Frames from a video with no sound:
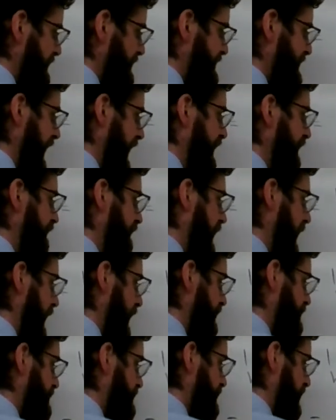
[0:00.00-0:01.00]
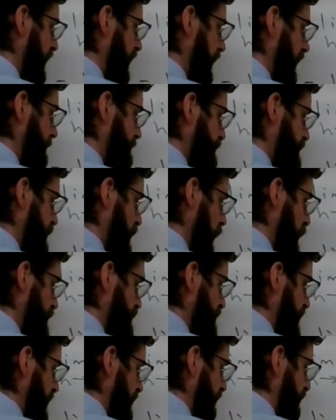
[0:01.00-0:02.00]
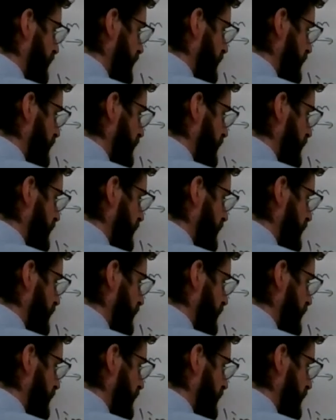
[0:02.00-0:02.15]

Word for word: sine of x times cosine of